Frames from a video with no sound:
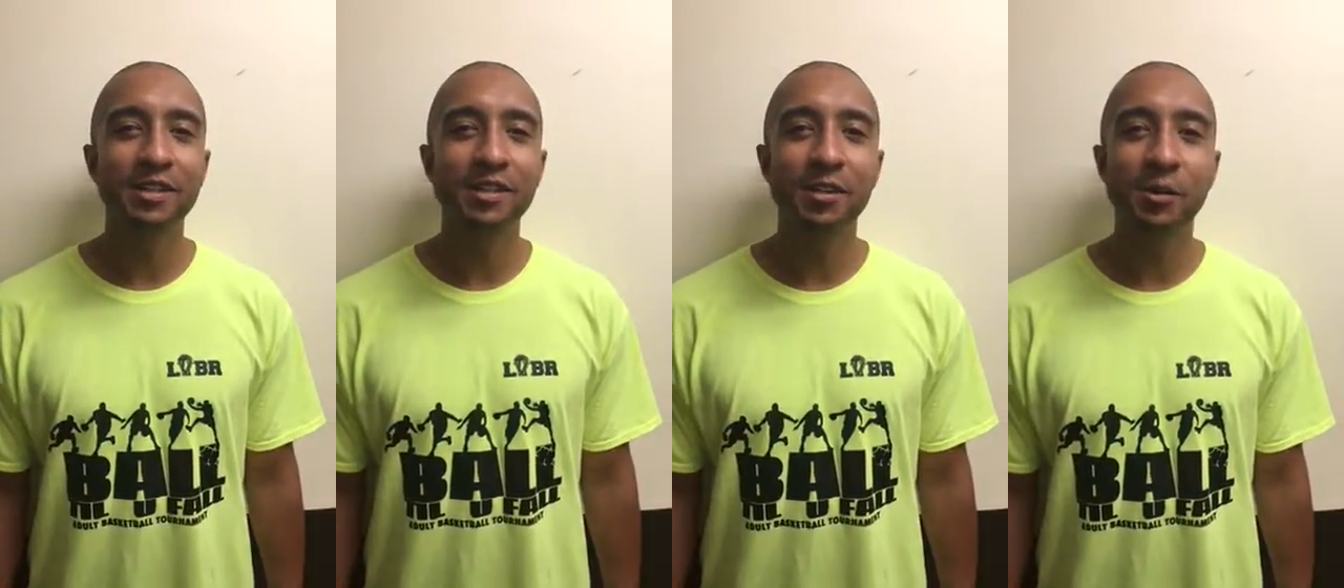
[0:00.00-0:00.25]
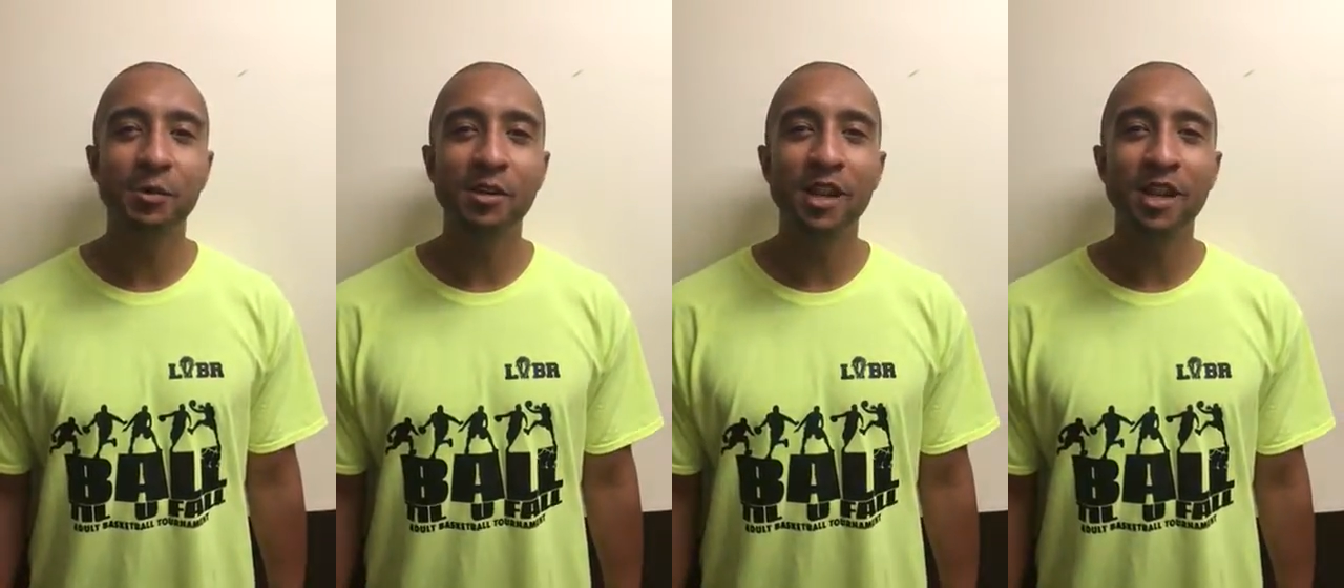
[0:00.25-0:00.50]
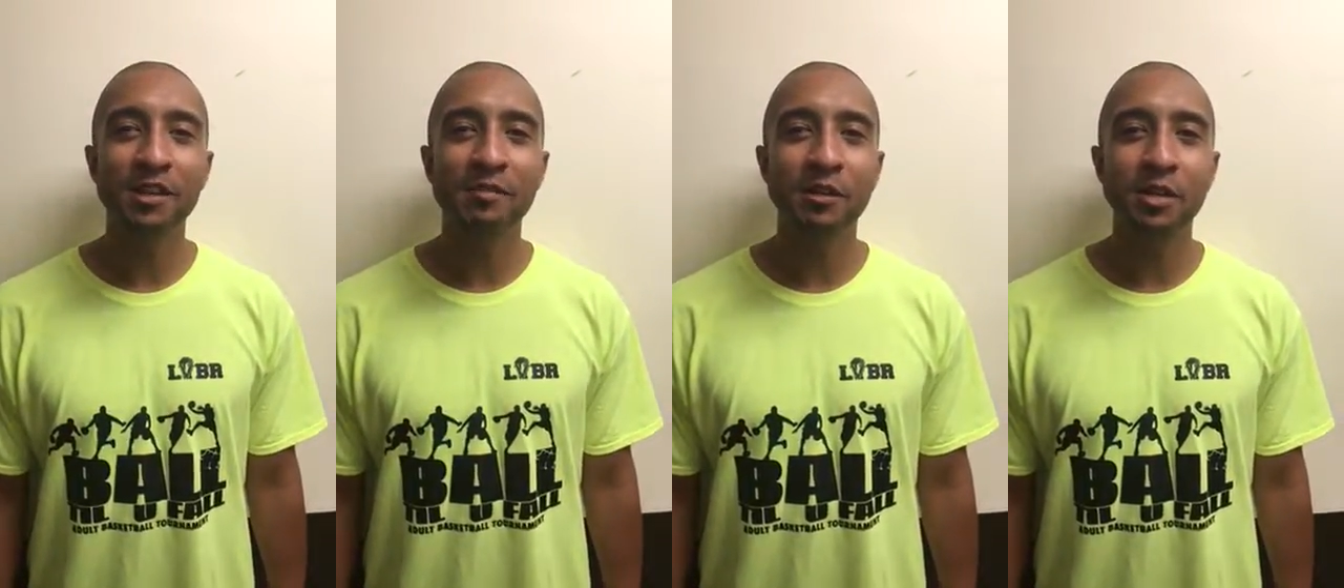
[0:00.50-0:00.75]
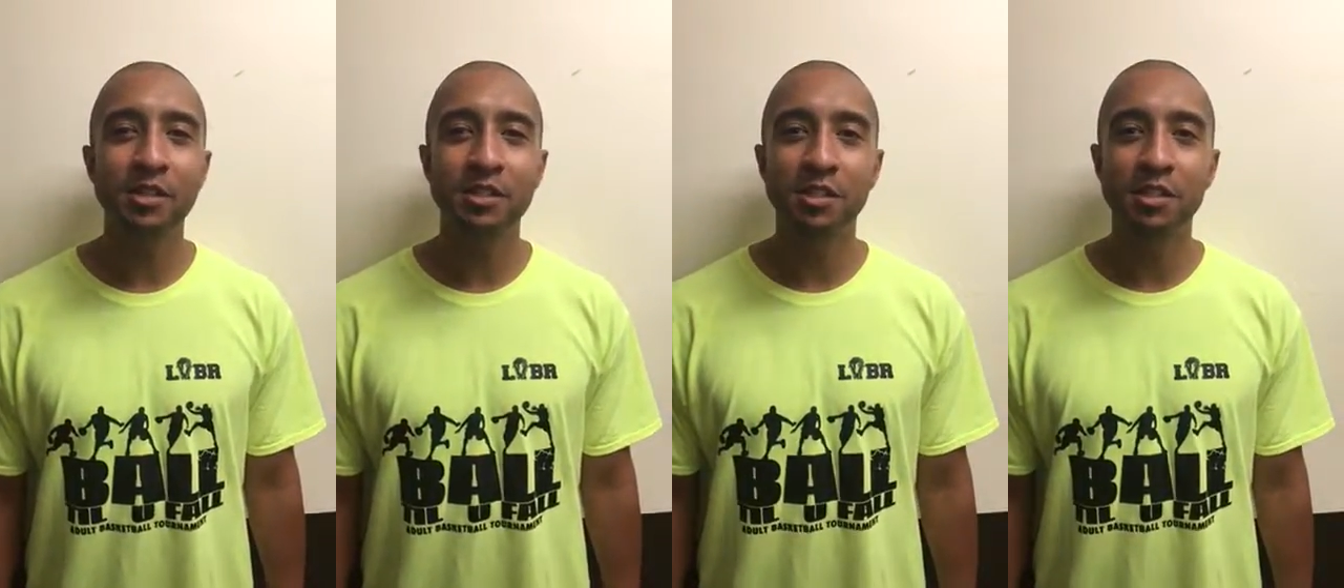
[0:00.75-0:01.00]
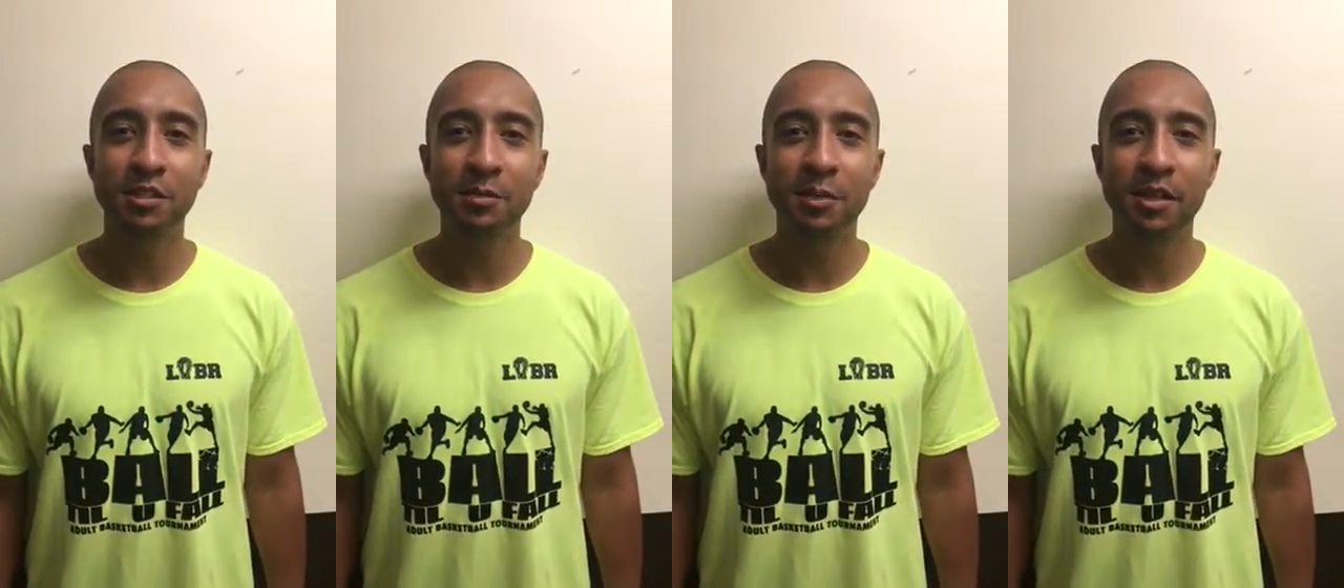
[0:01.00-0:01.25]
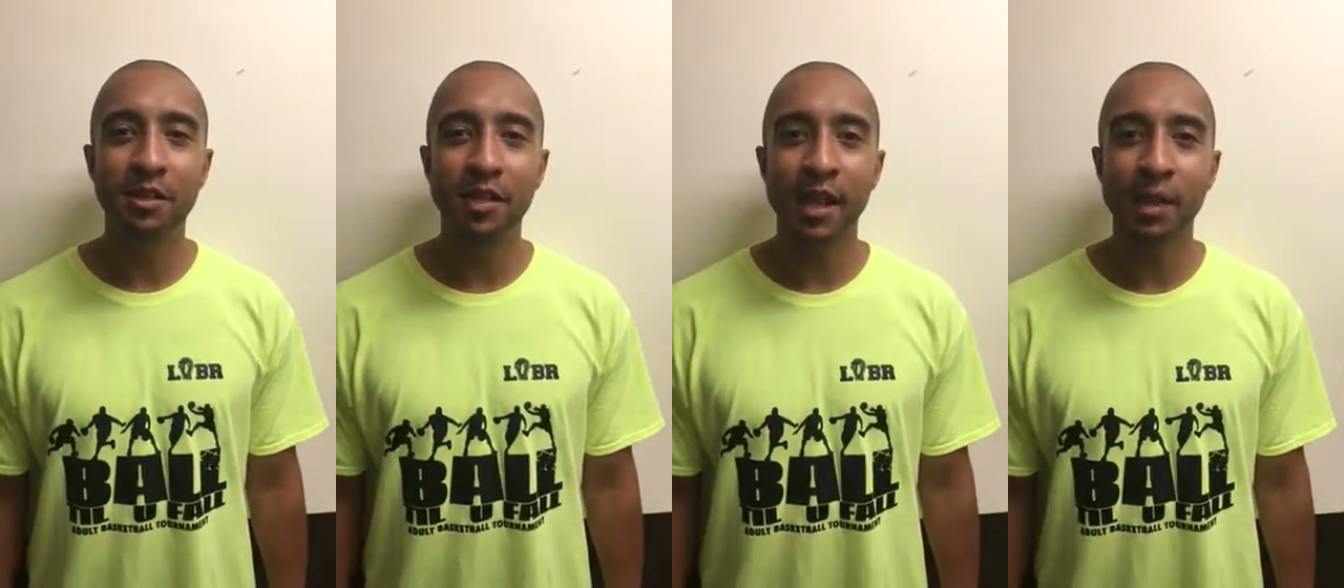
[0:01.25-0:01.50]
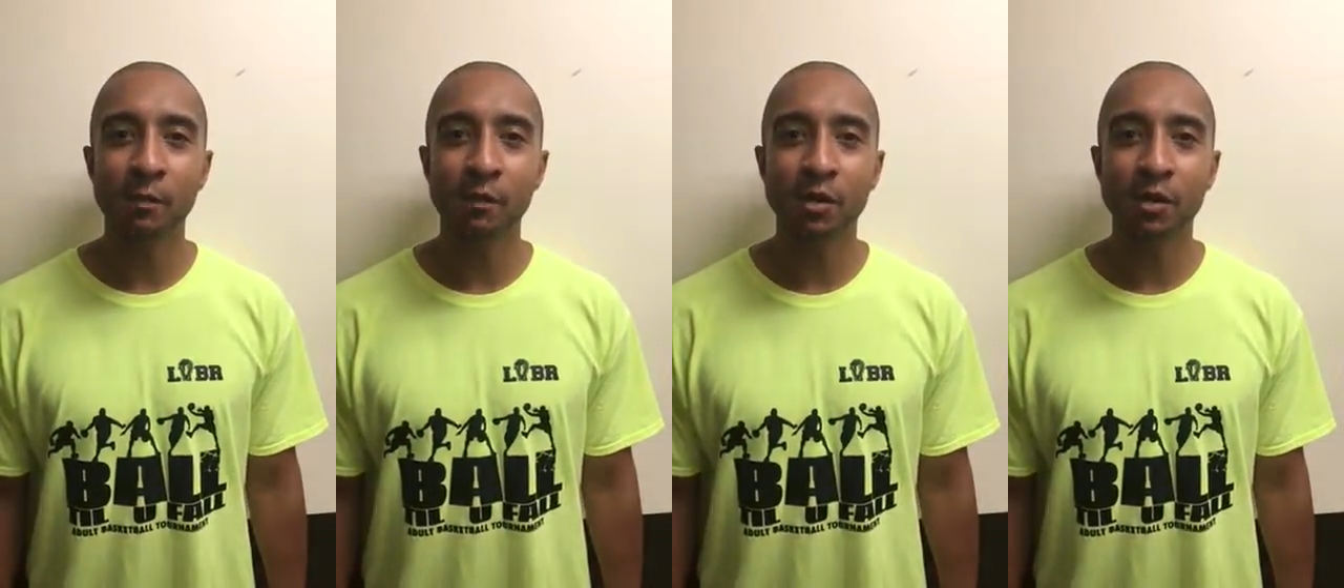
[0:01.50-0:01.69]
you know, we're not even concerned about that.